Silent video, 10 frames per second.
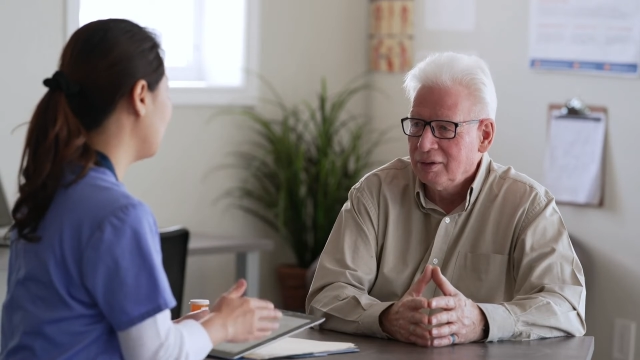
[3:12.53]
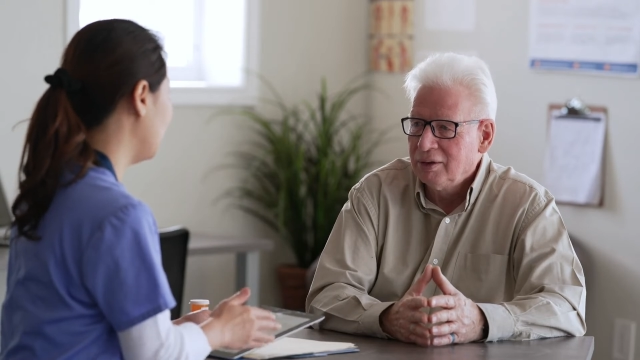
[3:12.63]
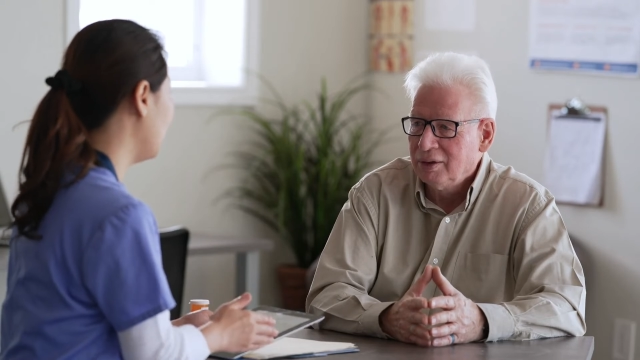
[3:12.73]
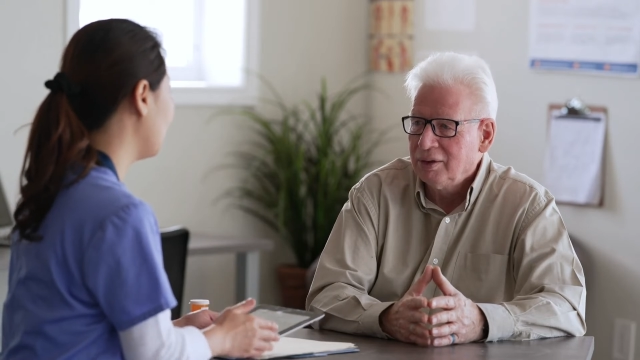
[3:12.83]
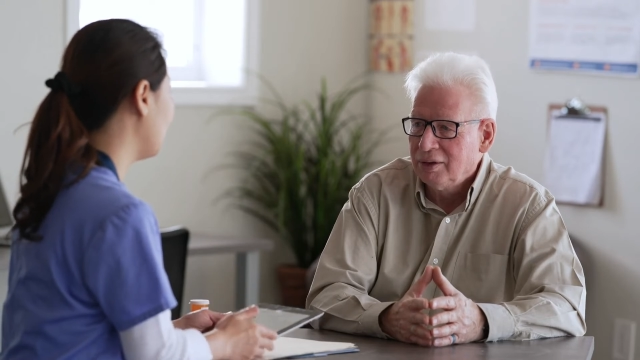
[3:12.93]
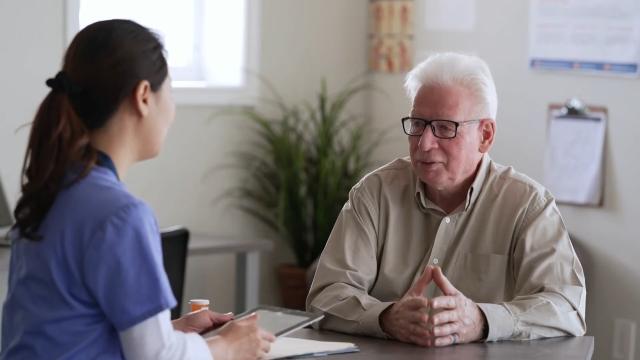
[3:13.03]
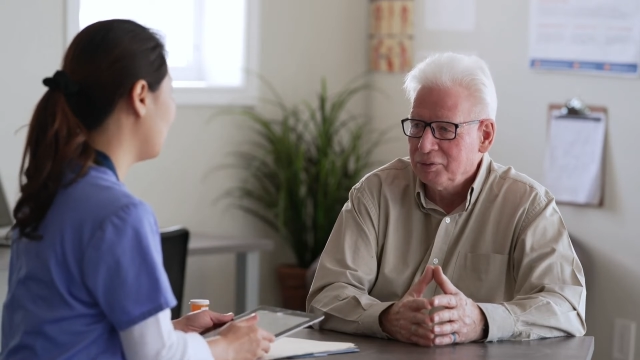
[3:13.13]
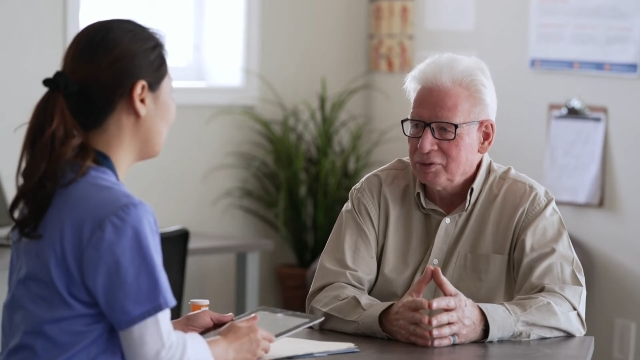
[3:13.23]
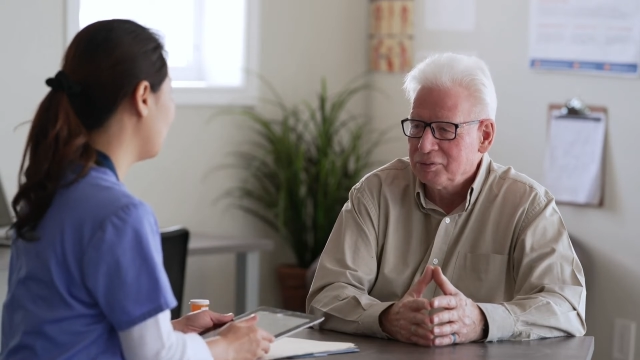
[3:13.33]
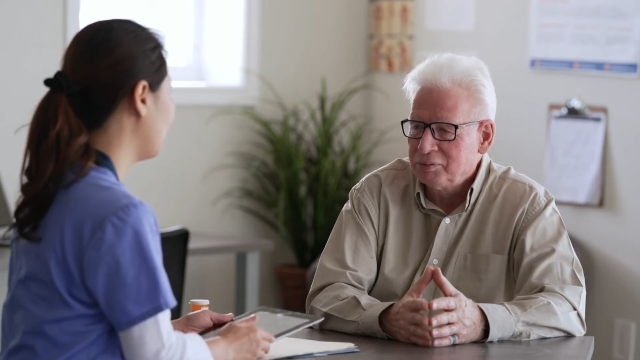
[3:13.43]
or
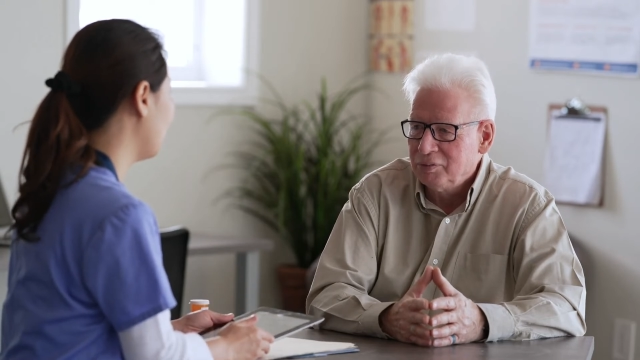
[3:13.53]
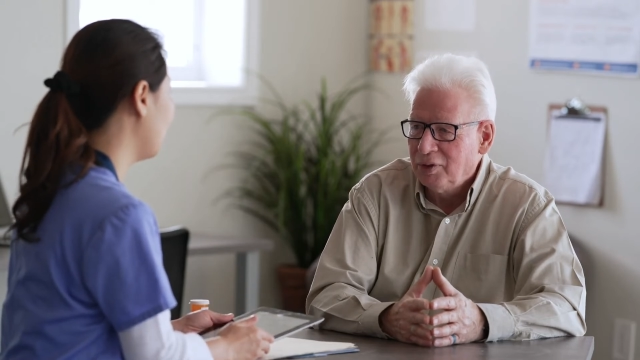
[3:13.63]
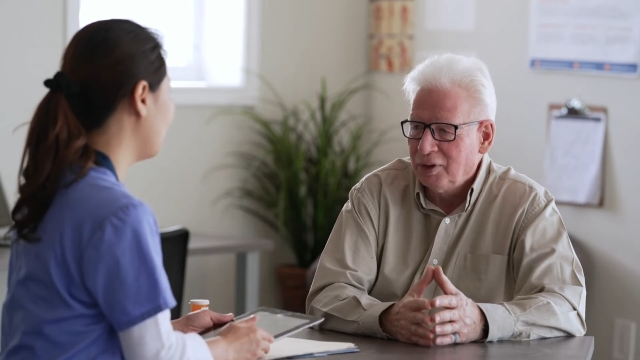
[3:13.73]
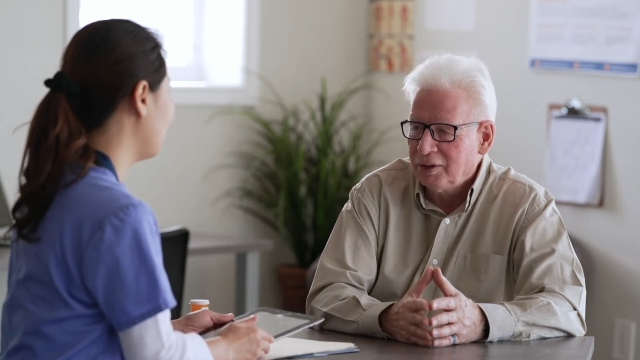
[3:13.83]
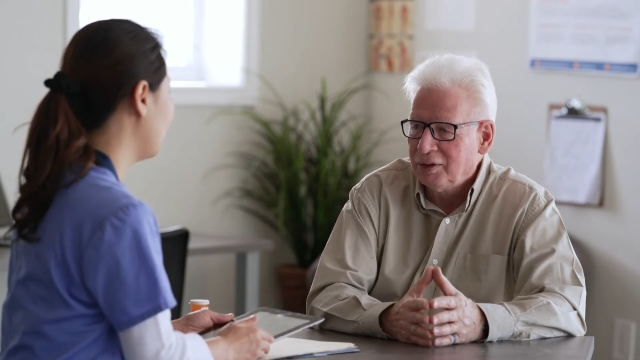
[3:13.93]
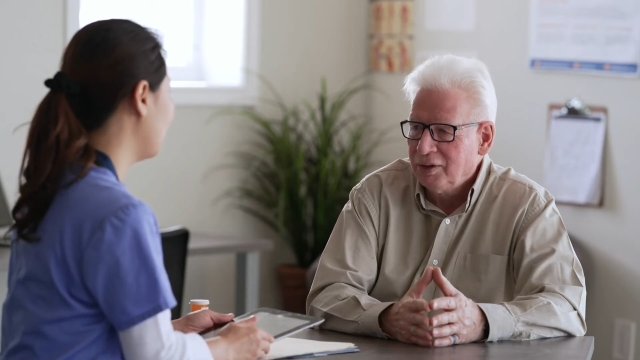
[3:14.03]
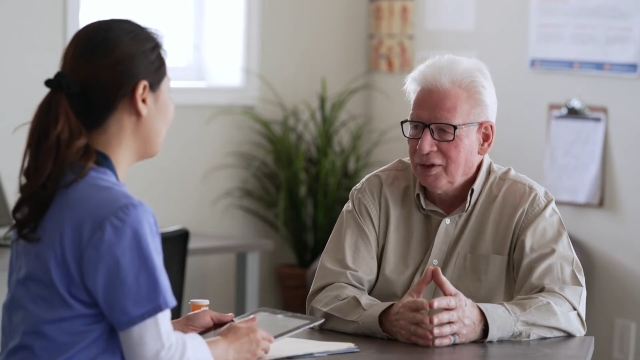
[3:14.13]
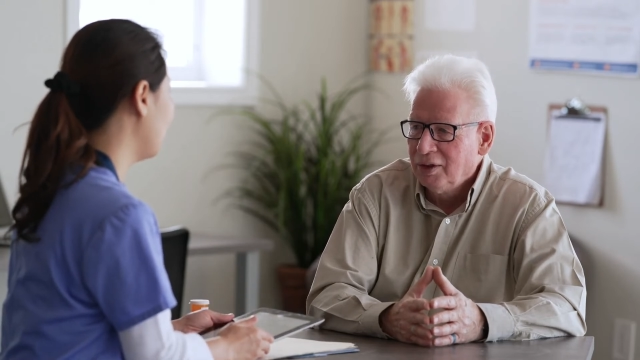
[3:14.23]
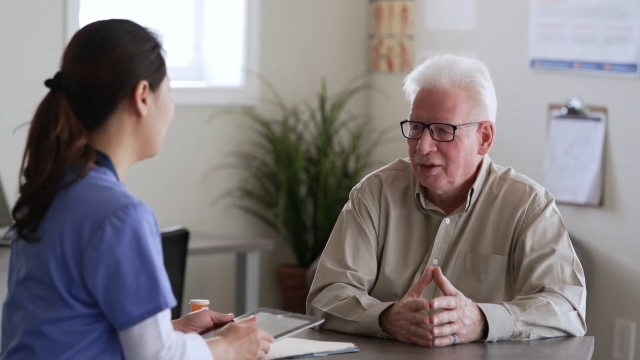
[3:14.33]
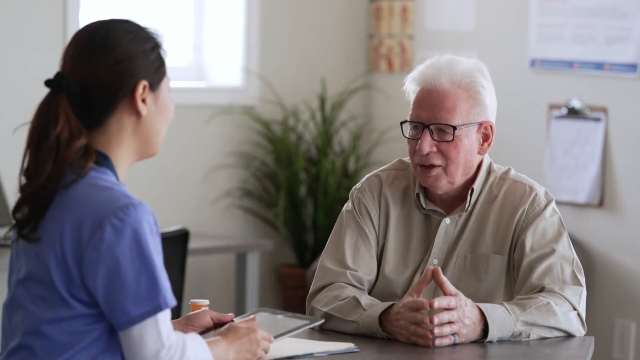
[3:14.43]
x-rays
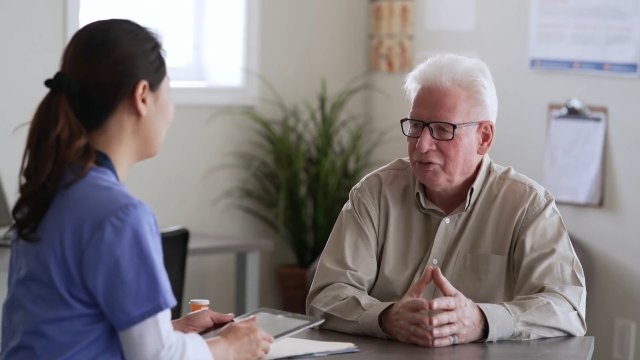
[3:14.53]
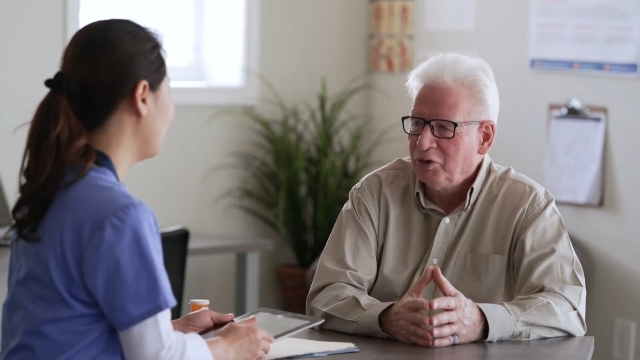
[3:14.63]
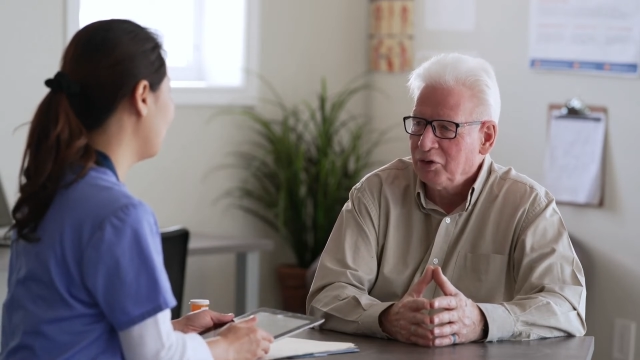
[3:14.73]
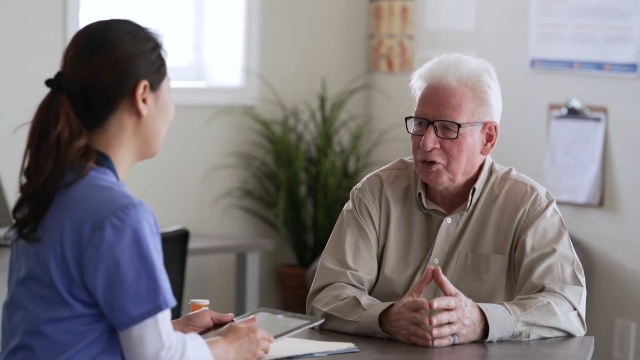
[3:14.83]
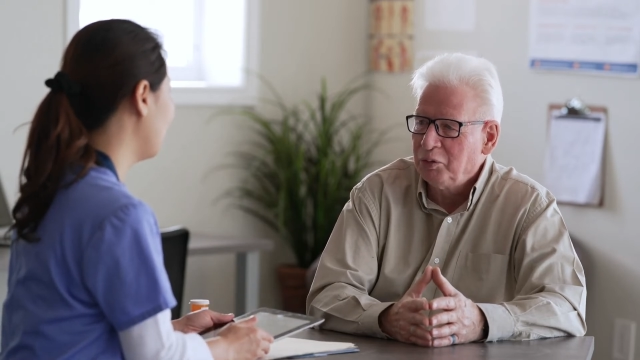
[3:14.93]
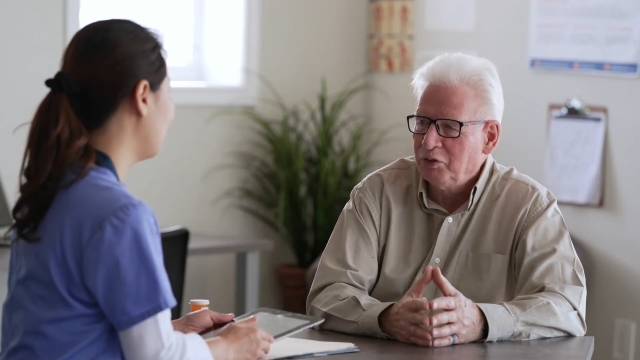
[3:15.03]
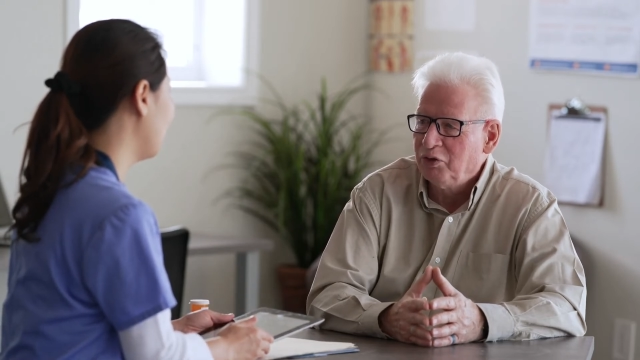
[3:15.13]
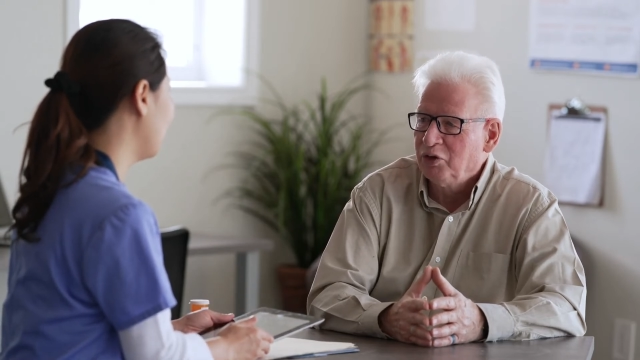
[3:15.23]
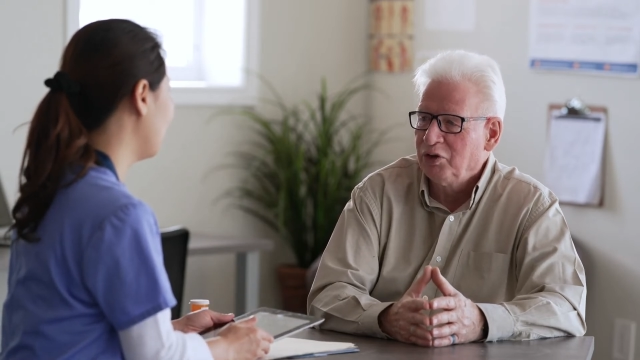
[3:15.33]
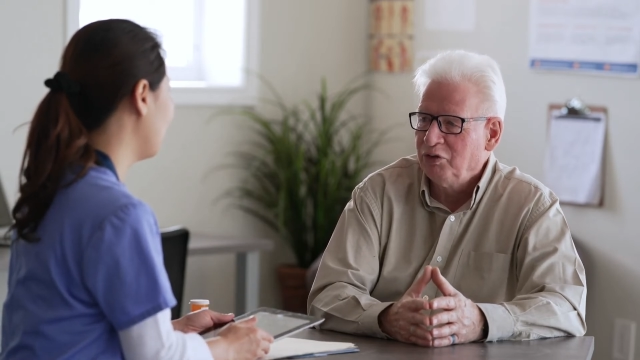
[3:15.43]
if your primary
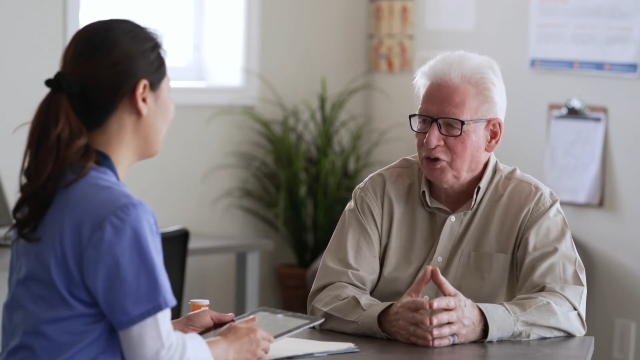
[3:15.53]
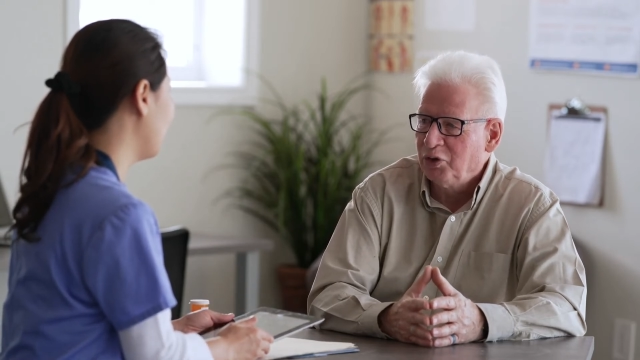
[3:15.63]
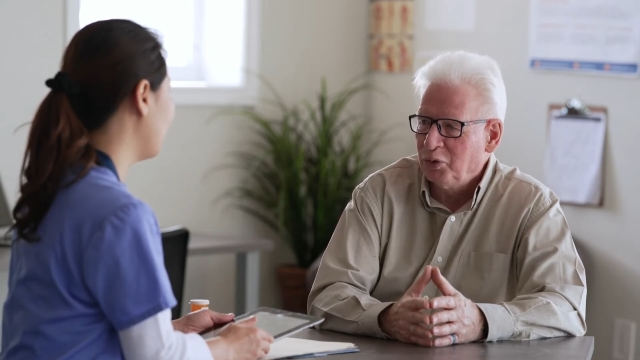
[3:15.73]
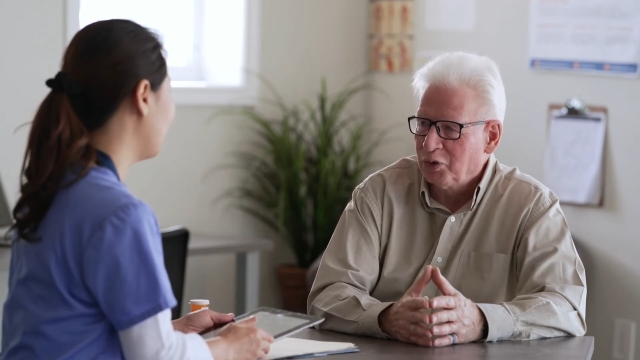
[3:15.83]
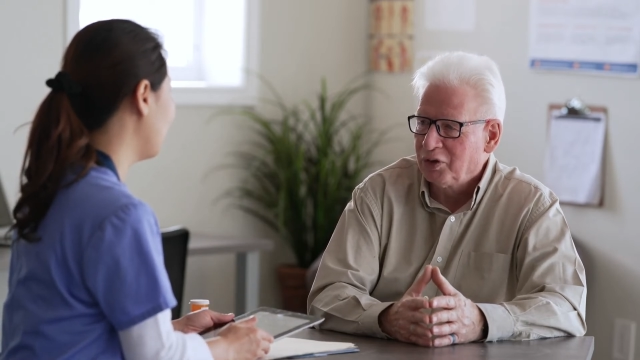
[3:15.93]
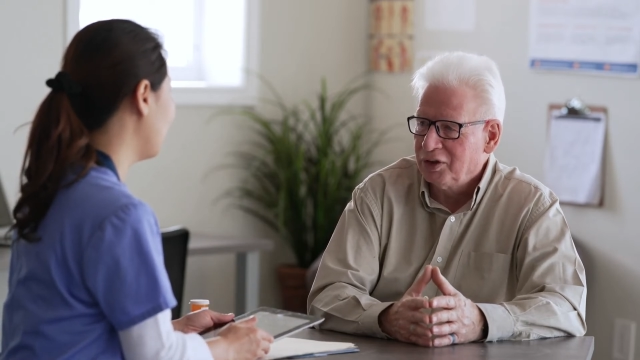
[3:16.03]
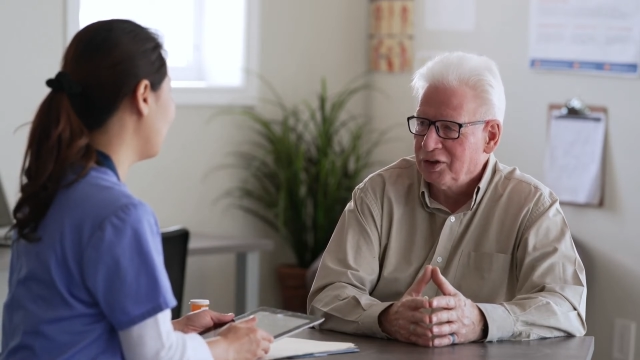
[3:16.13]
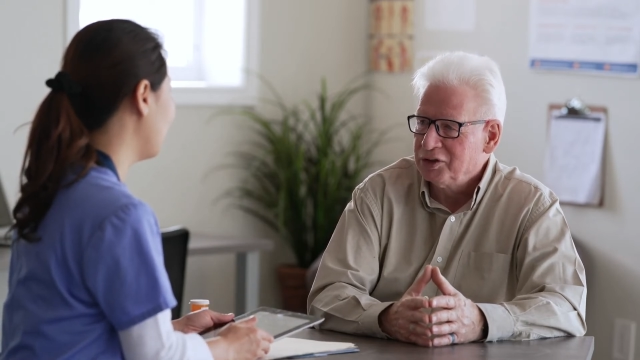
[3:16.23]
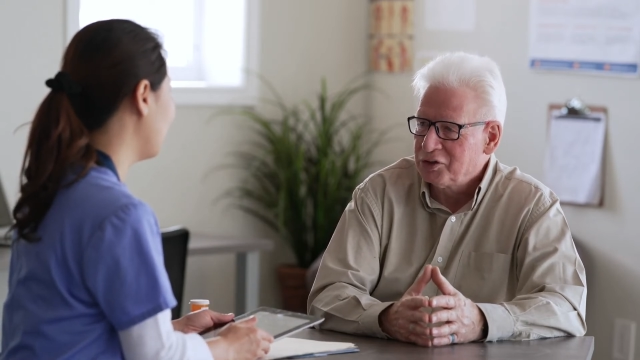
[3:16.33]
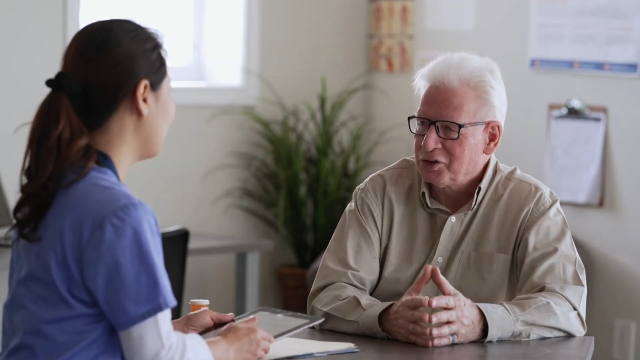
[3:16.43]
care has not
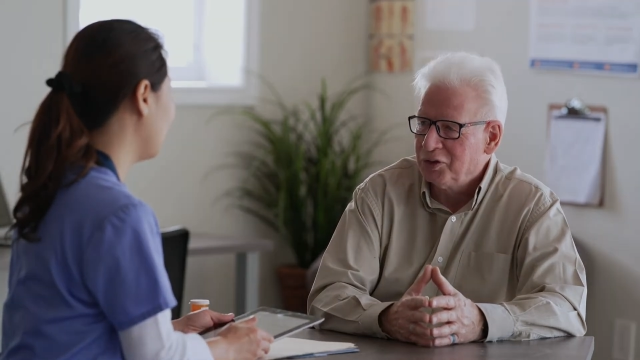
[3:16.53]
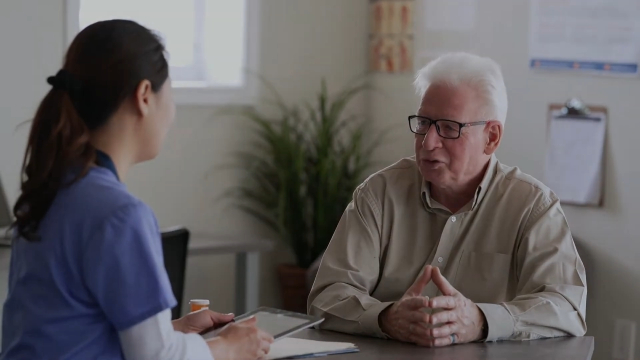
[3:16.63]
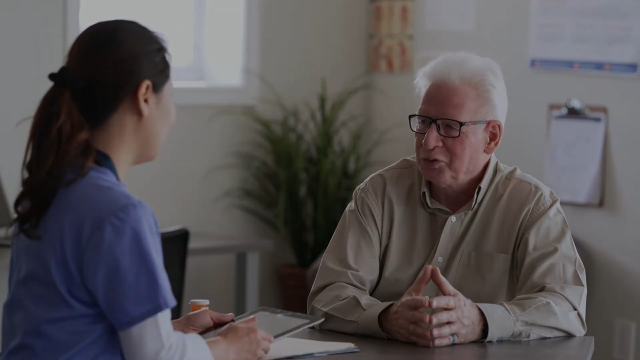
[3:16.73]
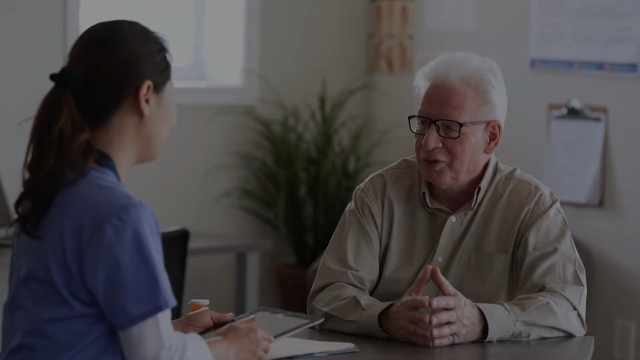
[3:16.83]
obtained those.